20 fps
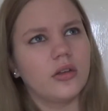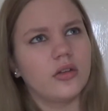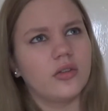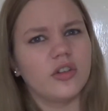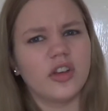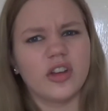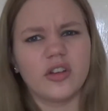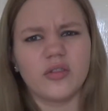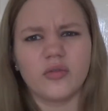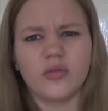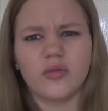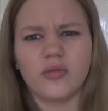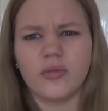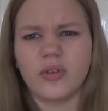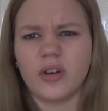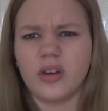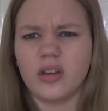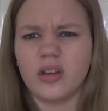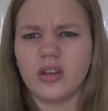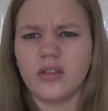Channel
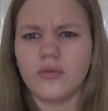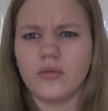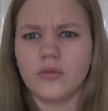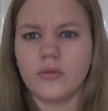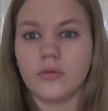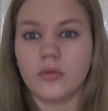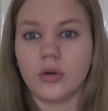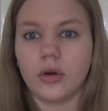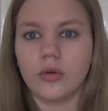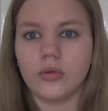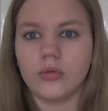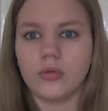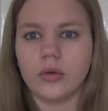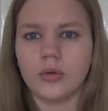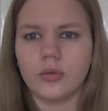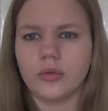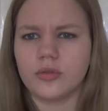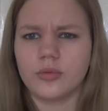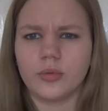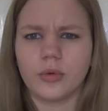5? No, it
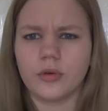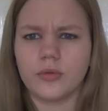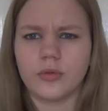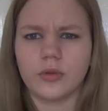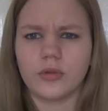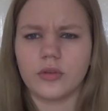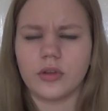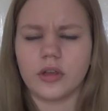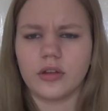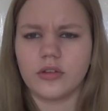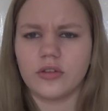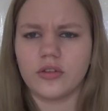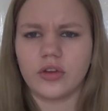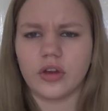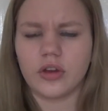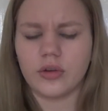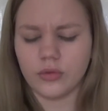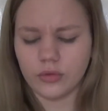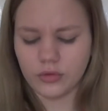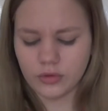was one of those kids'
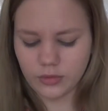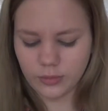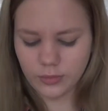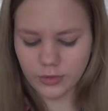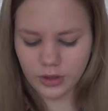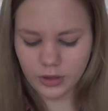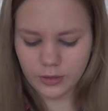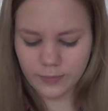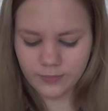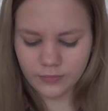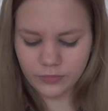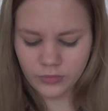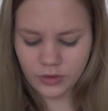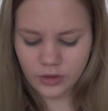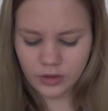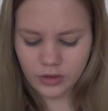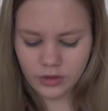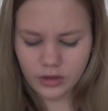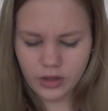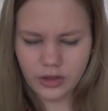channels or something. I
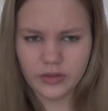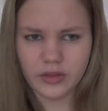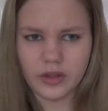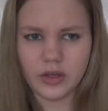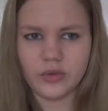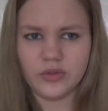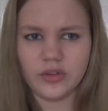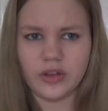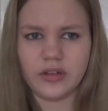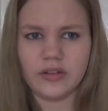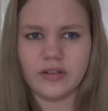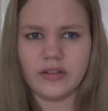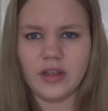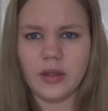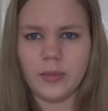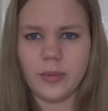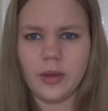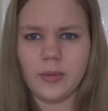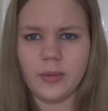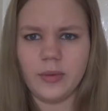think it was
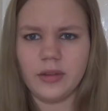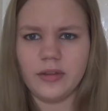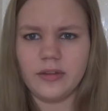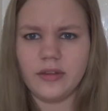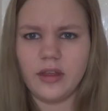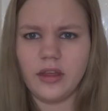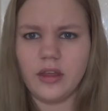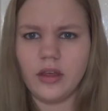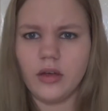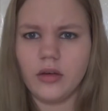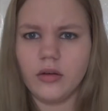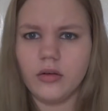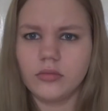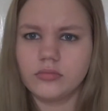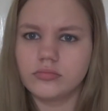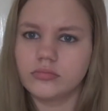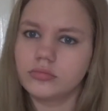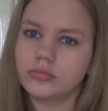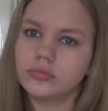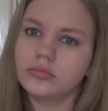CBBC
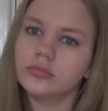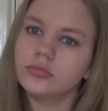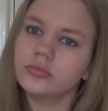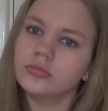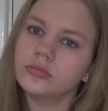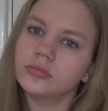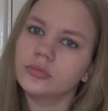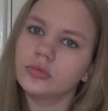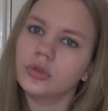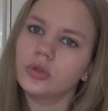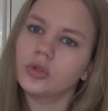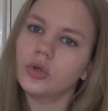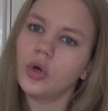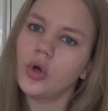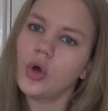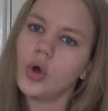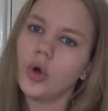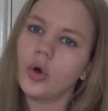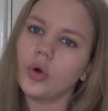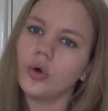
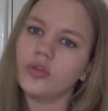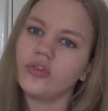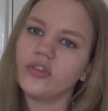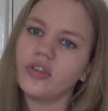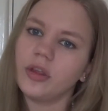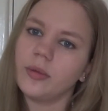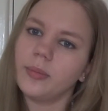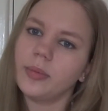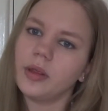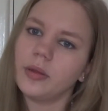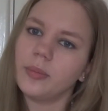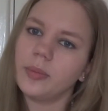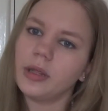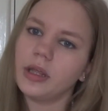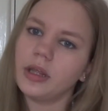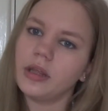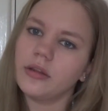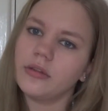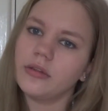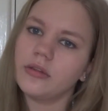or
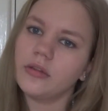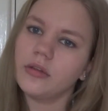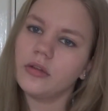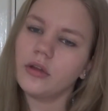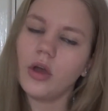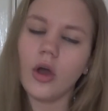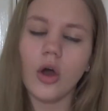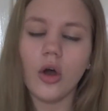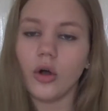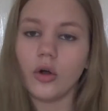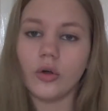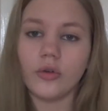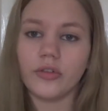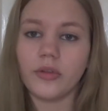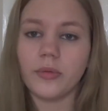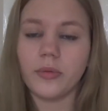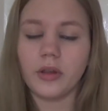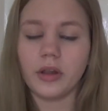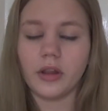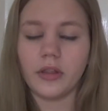CBBS or
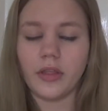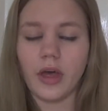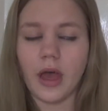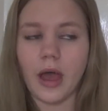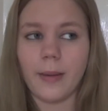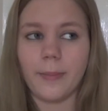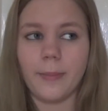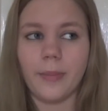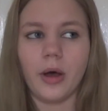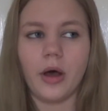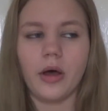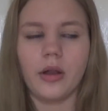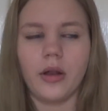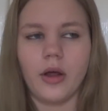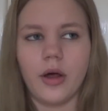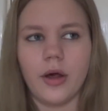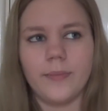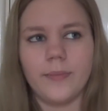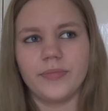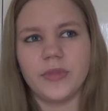something like that. But
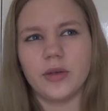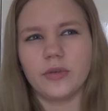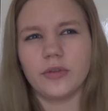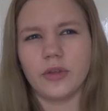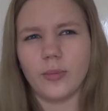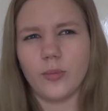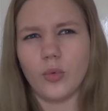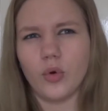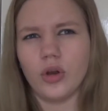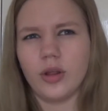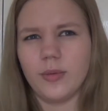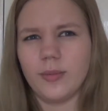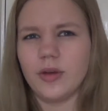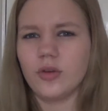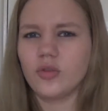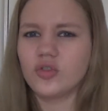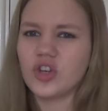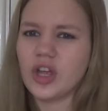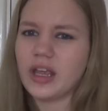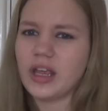it was Morning
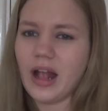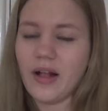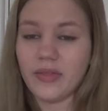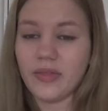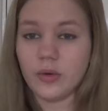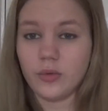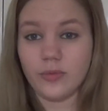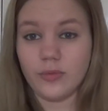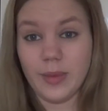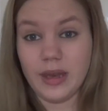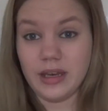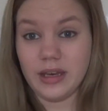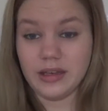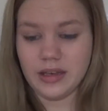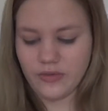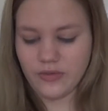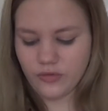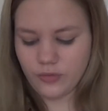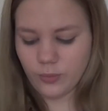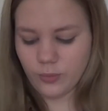Milkshake and there was many
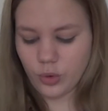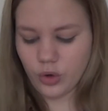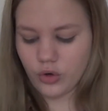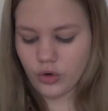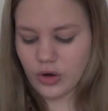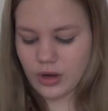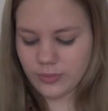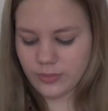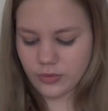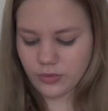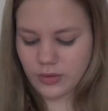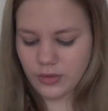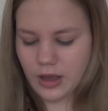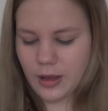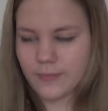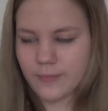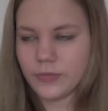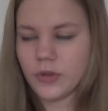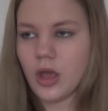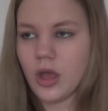different programs on
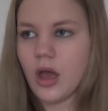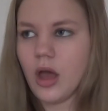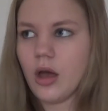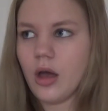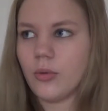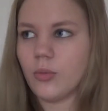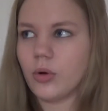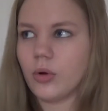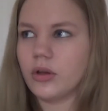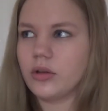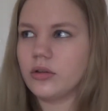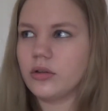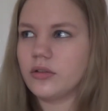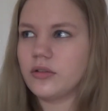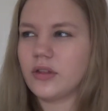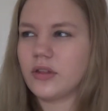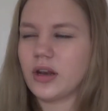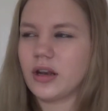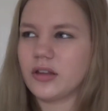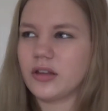that.
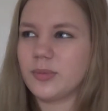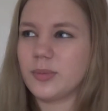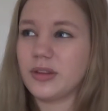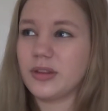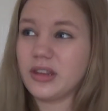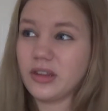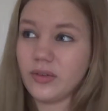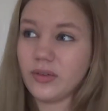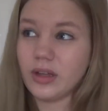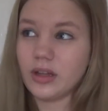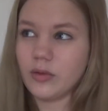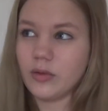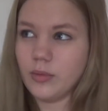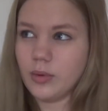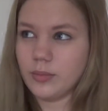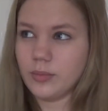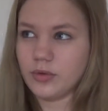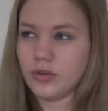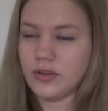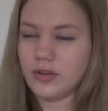Ones that I specifically
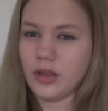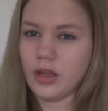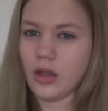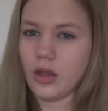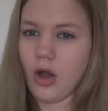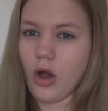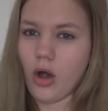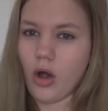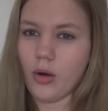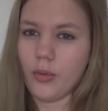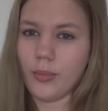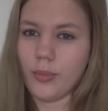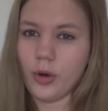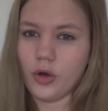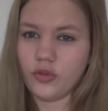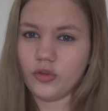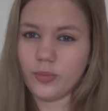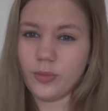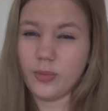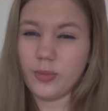remember seeing are
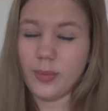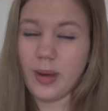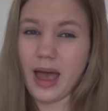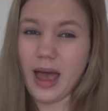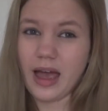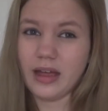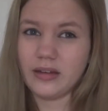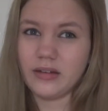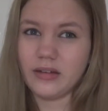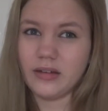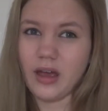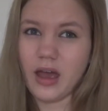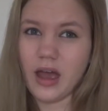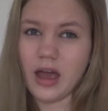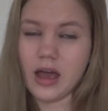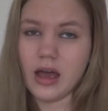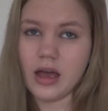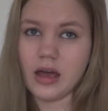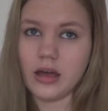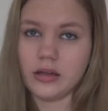Postman Pat
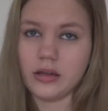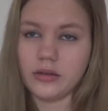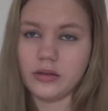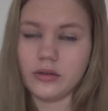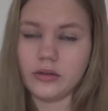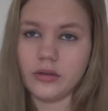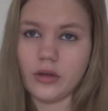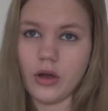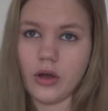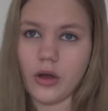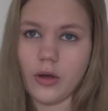and